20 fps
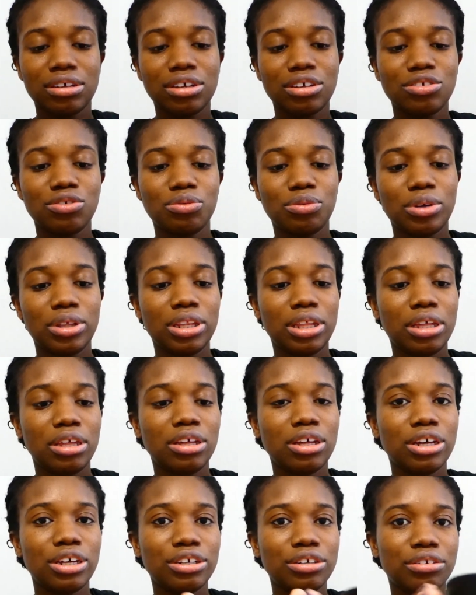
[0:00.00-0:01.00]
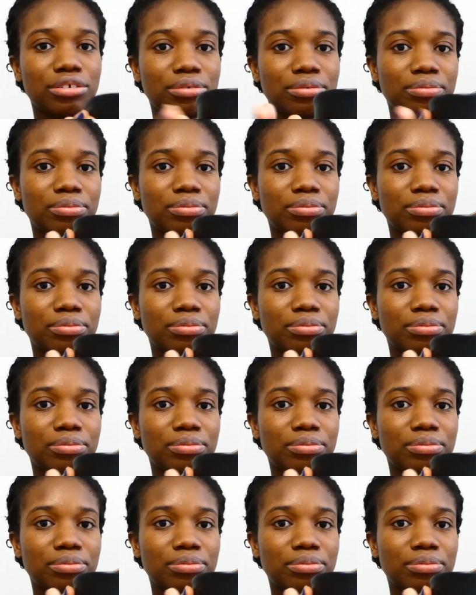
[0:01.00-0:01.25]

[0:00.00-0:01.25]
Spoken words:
is really good.